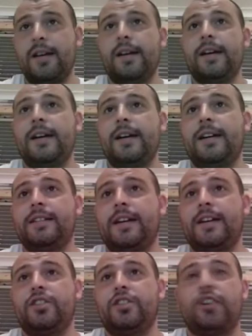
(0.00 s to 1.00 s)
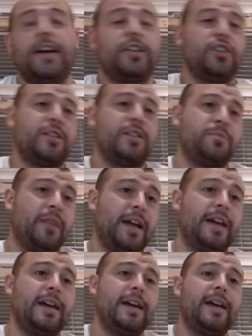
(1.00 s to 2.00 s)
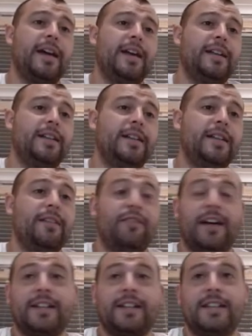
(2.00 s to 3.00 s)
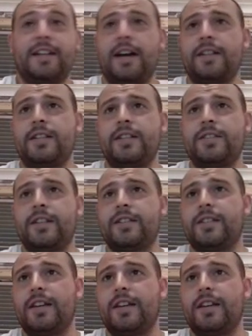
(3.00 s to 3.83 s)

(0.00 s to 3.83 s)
He's a Czech chess player, and in fact in 1960